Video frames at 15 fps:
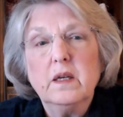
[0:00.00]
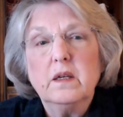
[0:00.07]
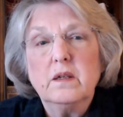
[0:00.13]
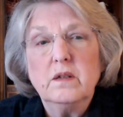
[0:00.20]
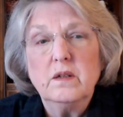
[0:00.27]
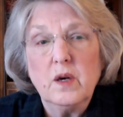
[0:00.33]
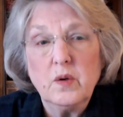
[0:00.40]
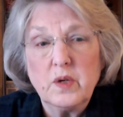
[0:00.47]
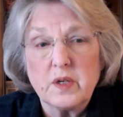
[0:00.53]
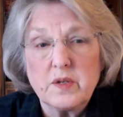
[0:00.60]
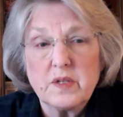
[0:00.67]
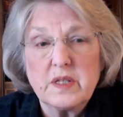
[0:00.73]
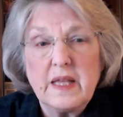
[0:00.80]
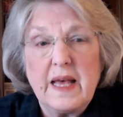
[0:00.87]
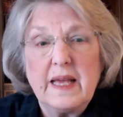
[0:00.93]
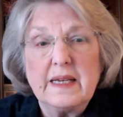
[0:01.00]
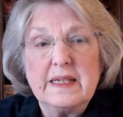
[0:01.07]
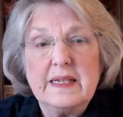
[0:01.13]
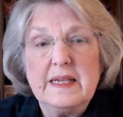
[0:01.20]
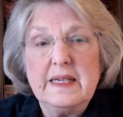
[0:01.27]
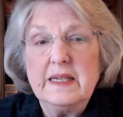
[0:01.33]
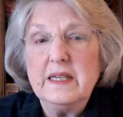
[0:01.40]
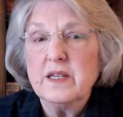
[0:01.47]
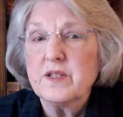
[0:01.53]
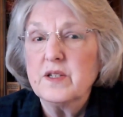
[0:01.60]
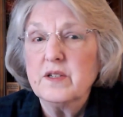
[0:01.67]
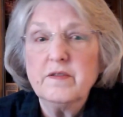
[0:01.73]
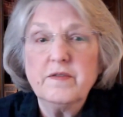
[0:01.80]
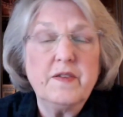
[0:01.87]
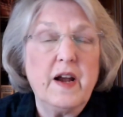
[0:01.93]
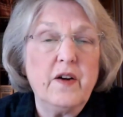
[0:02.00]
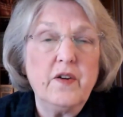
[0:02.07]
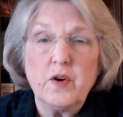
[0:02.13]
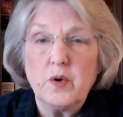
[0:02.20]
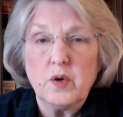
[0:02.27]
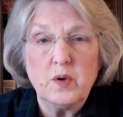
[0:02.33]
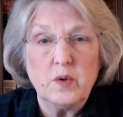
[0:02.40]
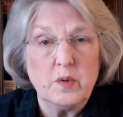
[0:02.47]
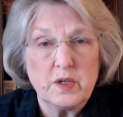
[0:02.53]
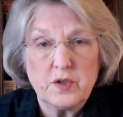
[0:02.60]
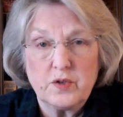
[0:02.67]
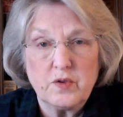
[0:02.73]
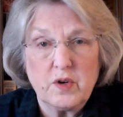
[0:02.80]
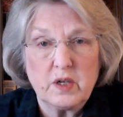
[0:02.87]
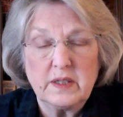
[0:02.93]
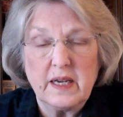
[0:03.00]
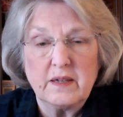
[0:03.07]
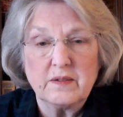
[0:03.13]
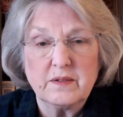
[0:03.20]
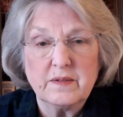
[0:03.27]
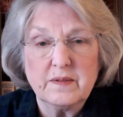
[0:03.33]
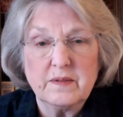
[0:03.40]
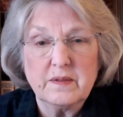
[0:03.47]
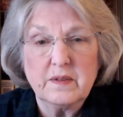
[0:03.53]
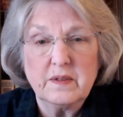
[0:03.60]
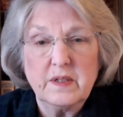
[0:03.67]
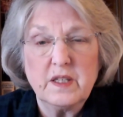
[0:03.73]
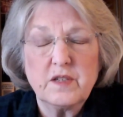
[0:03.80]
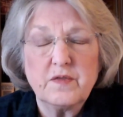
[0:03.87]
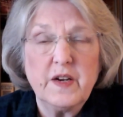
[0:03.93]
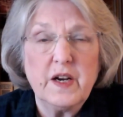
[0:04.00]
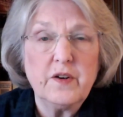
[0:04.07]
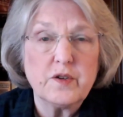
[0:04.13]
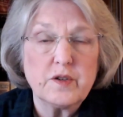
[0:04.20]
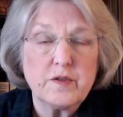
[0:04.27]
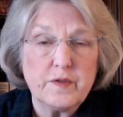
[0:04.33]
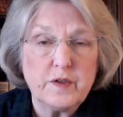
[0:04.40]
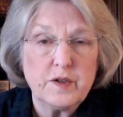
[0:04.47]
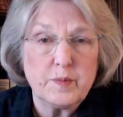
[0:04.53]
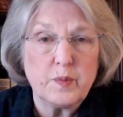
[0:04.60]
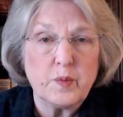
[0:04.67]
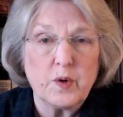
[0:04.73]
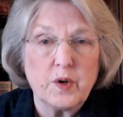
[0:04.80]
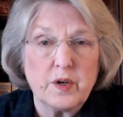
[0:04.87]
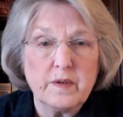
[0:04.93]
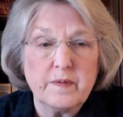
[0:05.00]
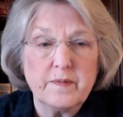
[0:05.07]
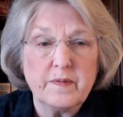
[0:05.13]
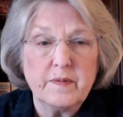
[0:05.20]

Notice that it isn't Pharaoh who is struck down. It's Pharaoh's firstborn.